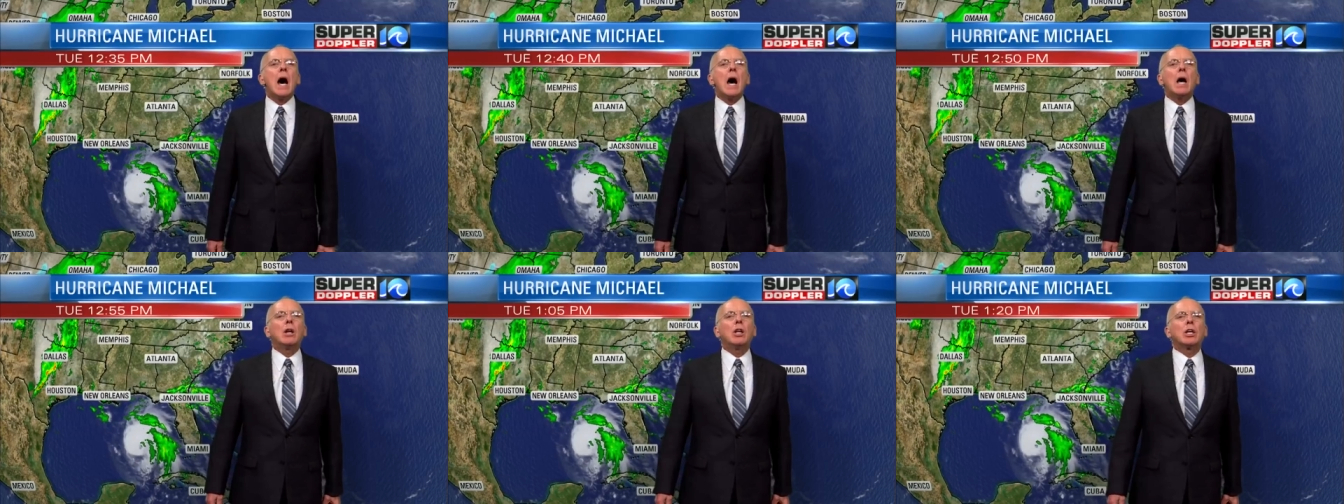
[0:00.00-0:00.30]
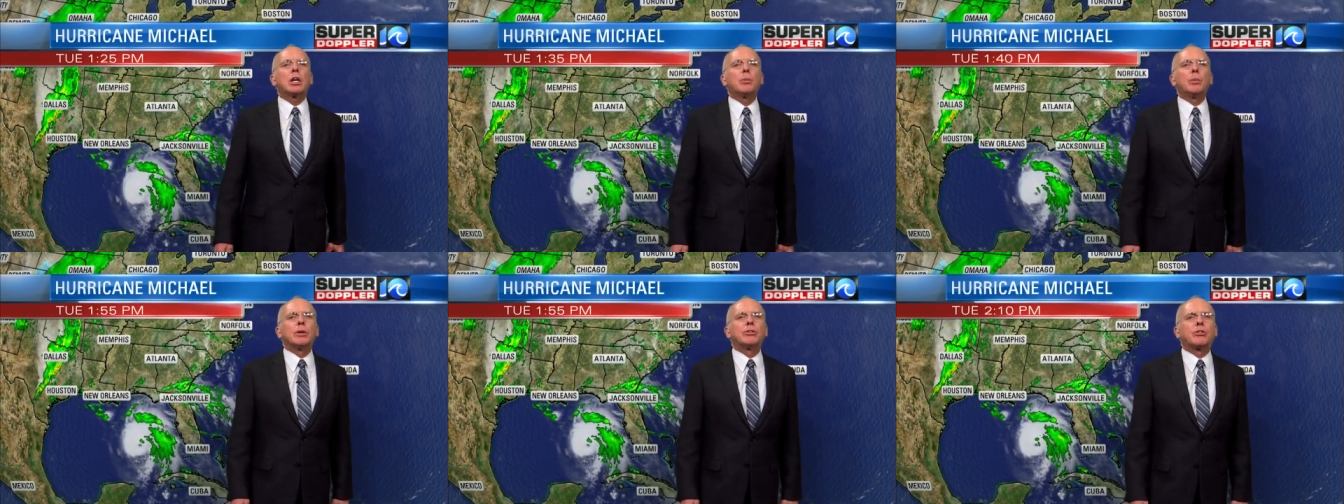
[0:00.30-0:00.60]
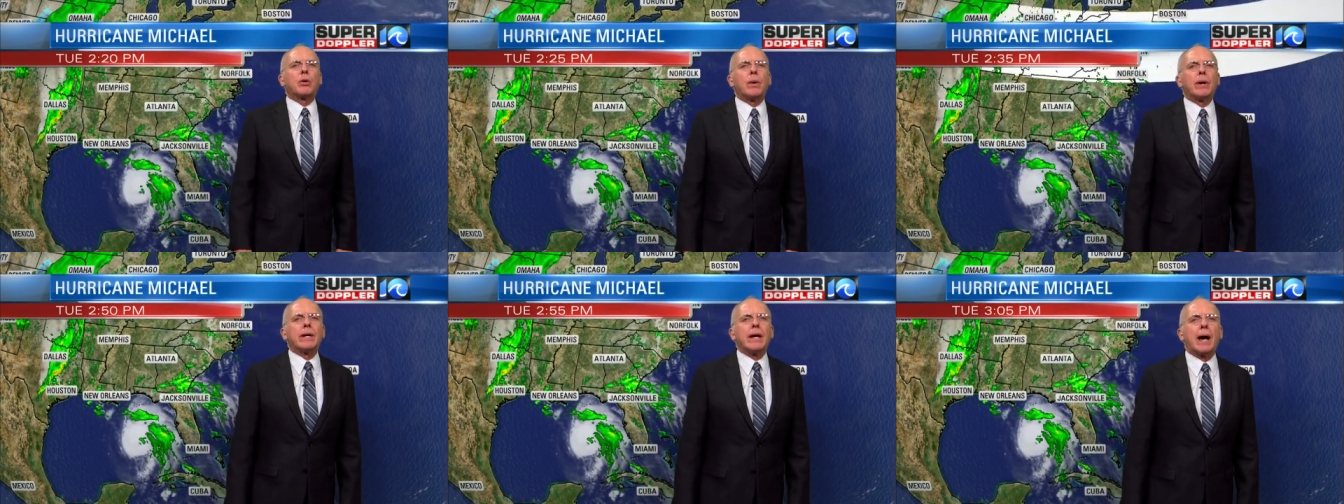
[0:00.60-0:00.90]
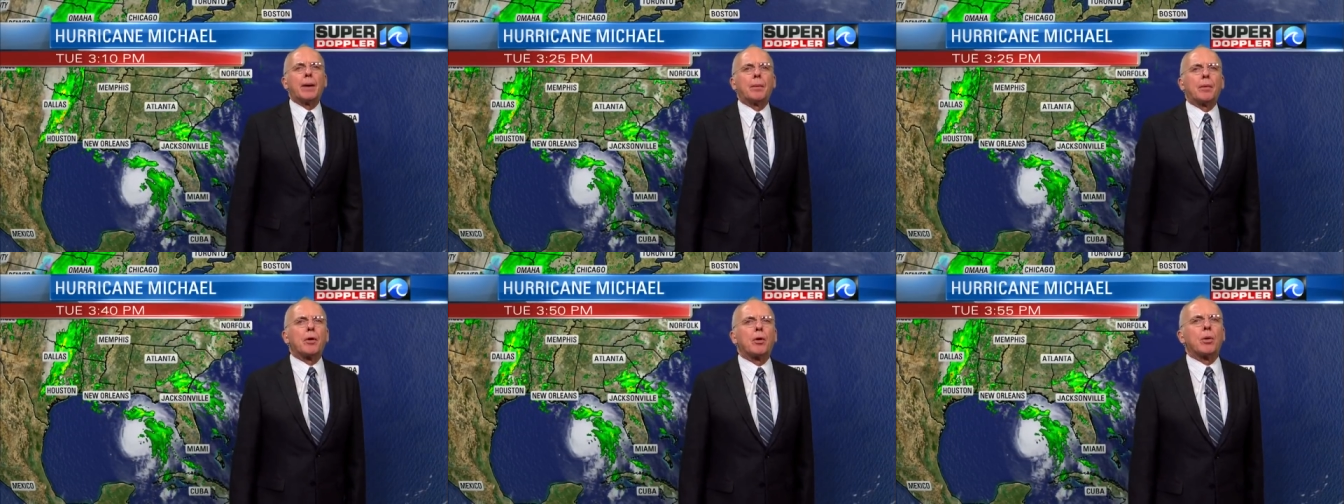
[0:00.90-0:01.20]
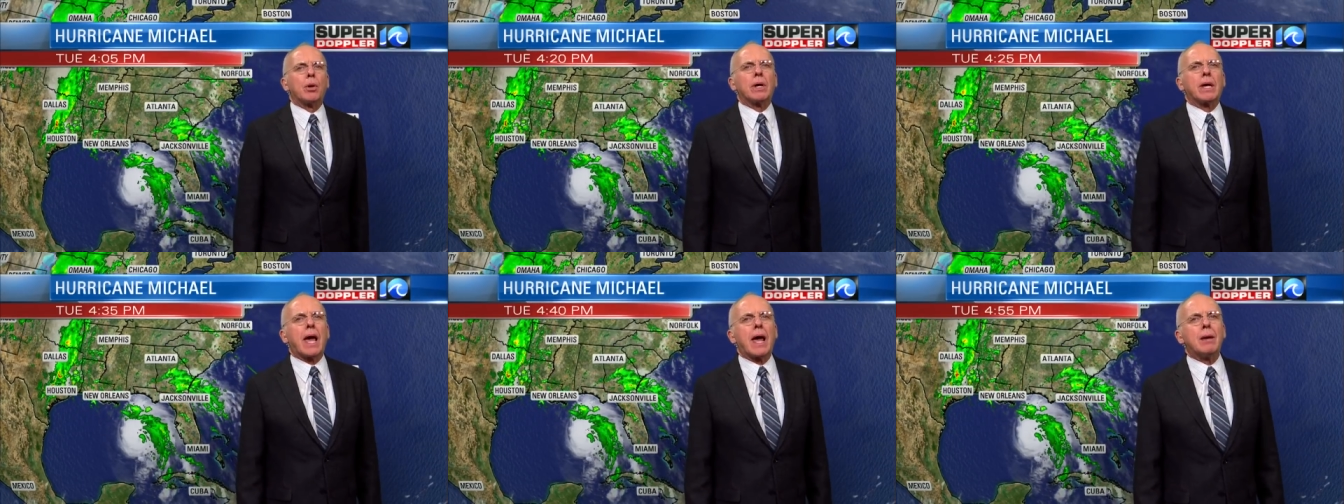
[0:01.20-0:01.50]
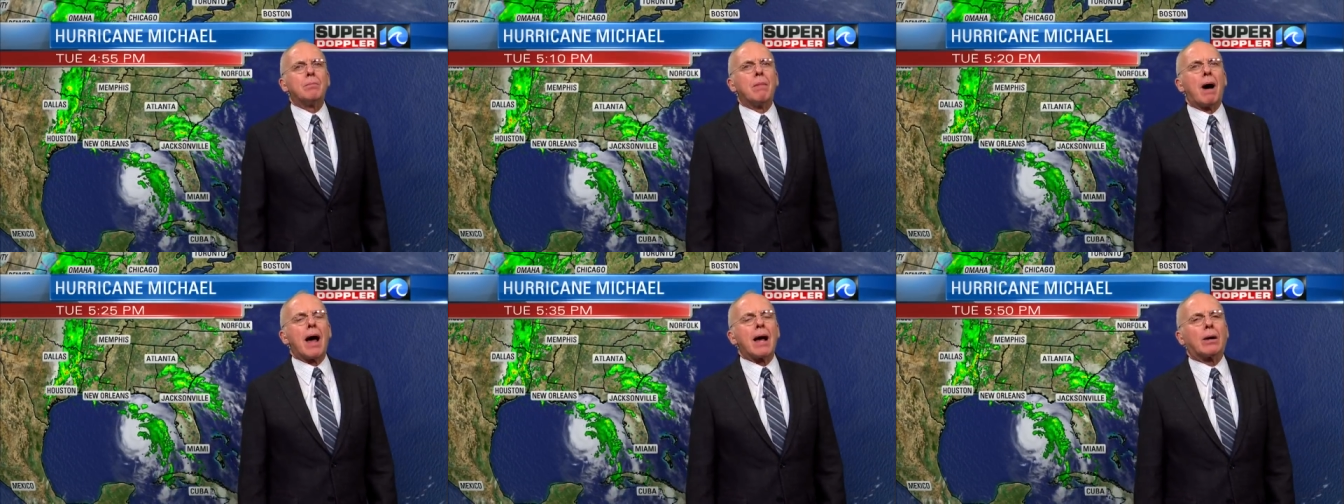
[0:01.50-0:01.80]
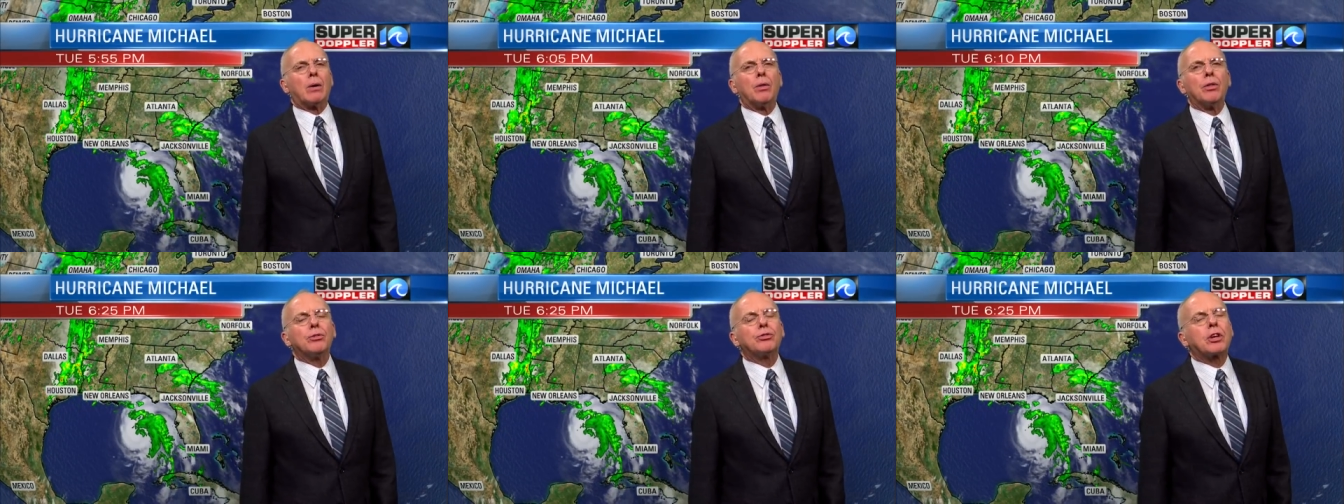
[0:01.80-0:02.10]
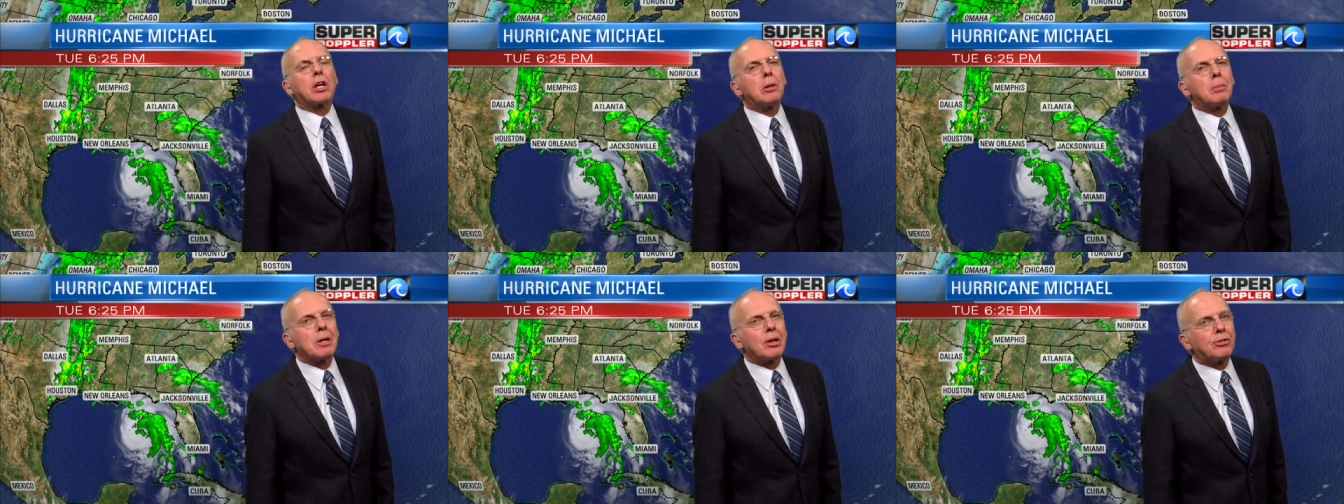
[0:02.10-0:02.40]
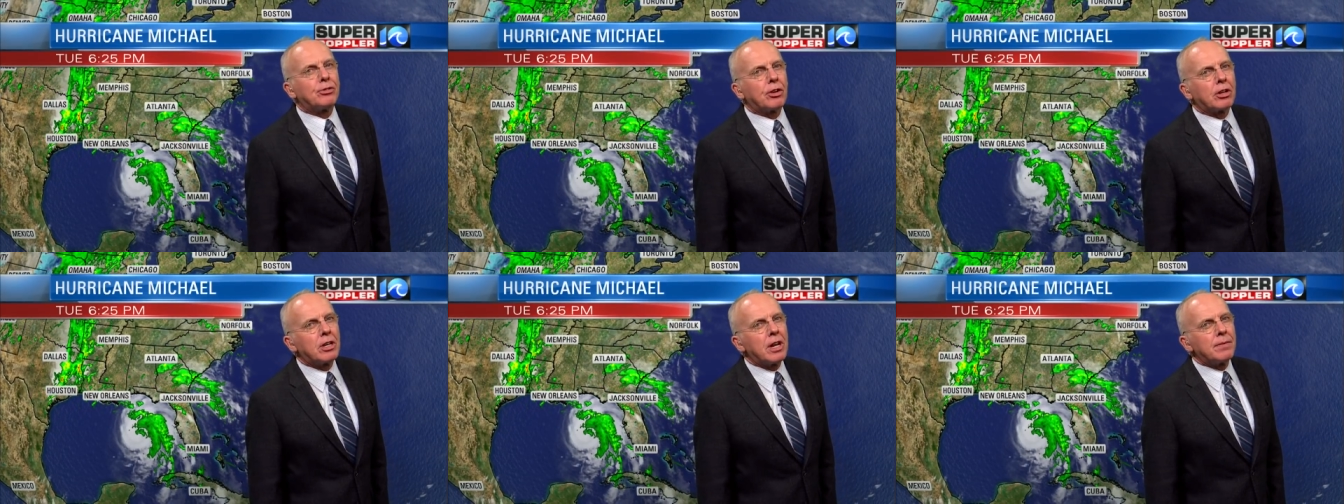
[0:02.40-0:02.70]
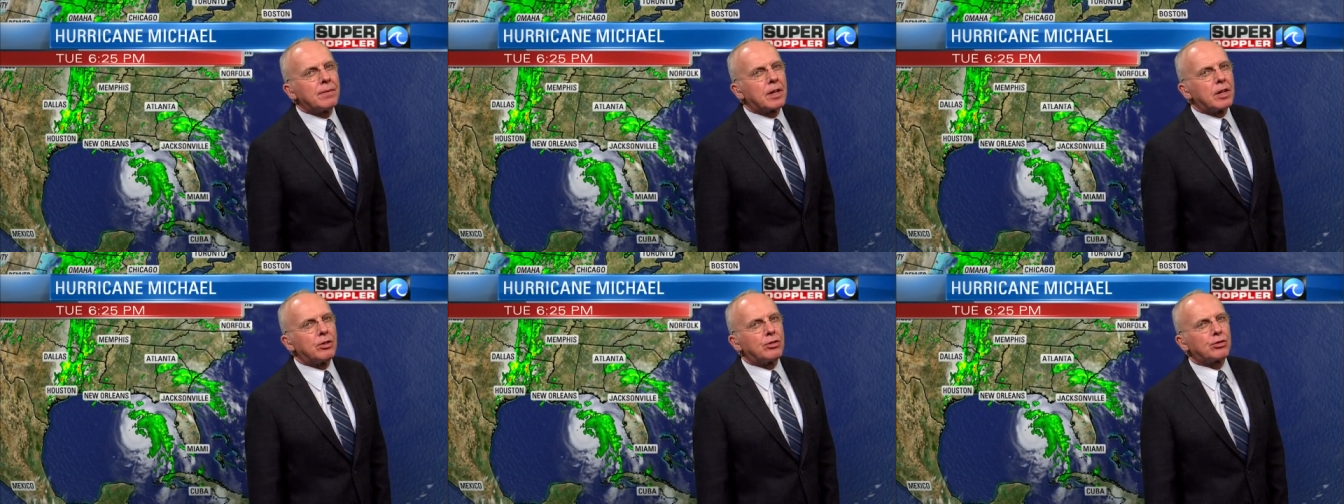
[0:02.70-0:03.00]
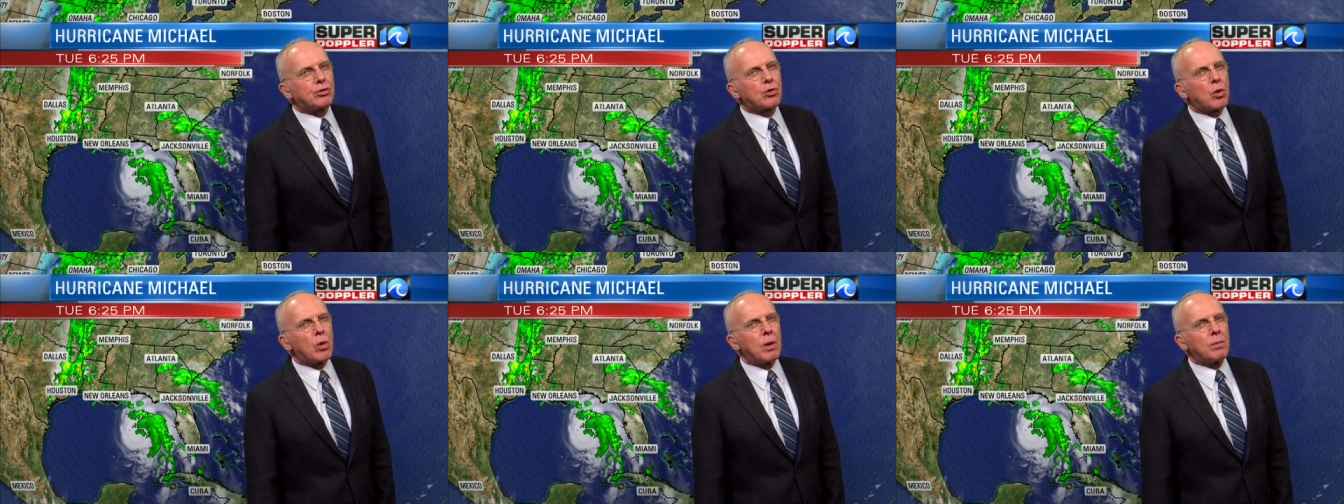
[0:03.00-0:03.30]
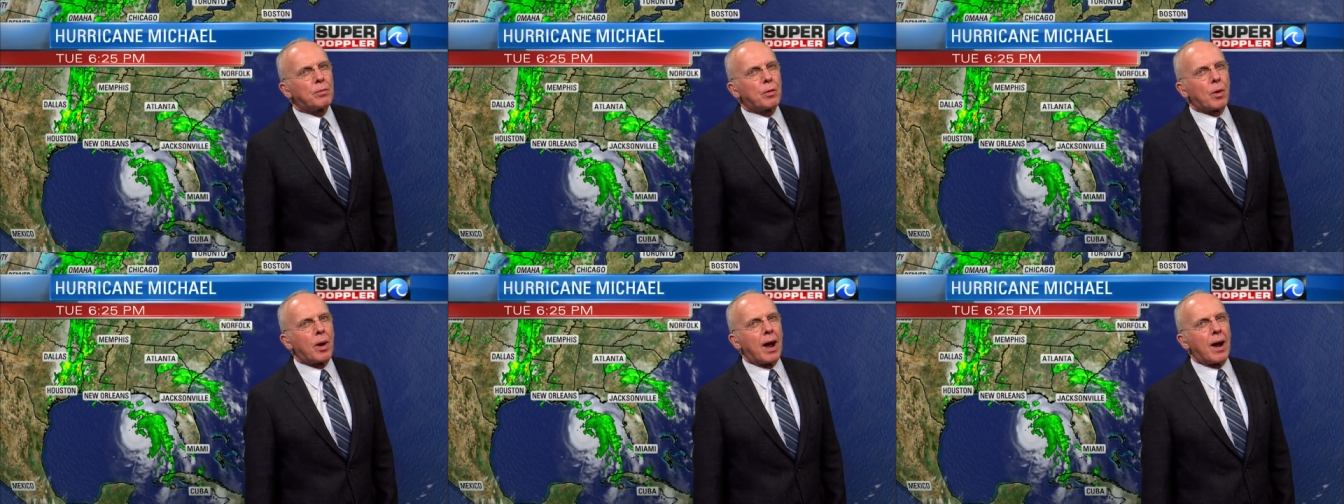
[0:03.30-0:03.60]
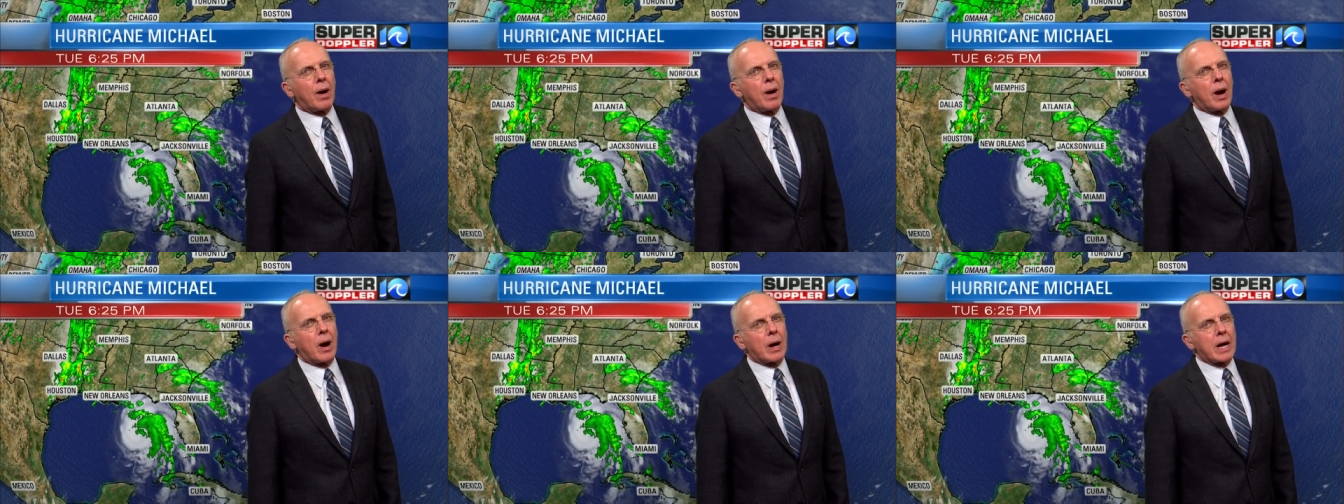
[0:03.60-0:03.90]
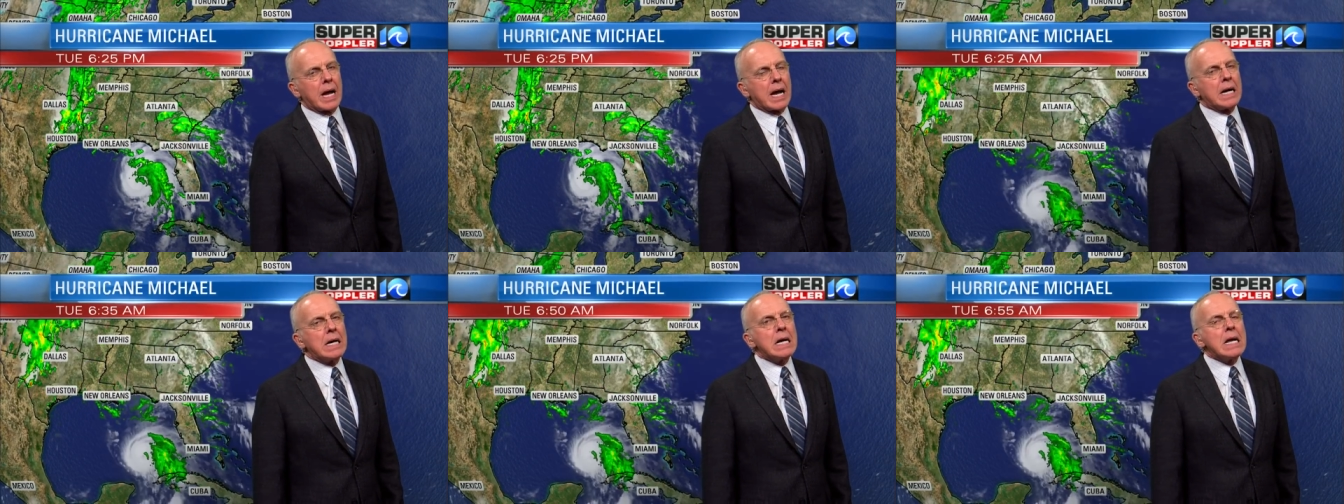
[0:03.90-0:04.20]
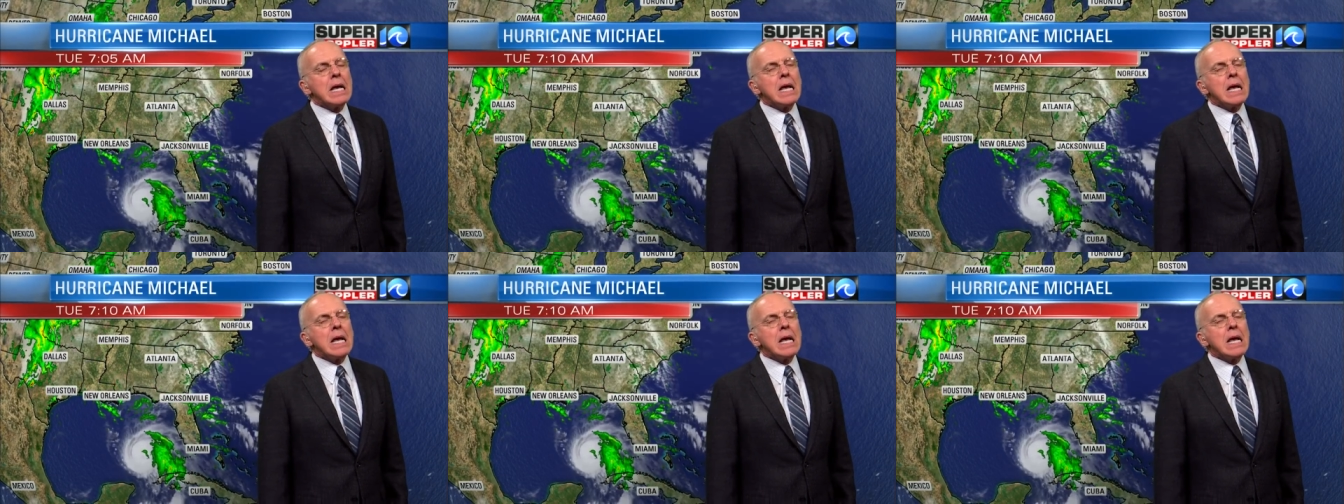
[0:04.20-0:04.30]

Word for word: A look at what's going on with Hurricane Michael. This is going to be a significant storm for our area.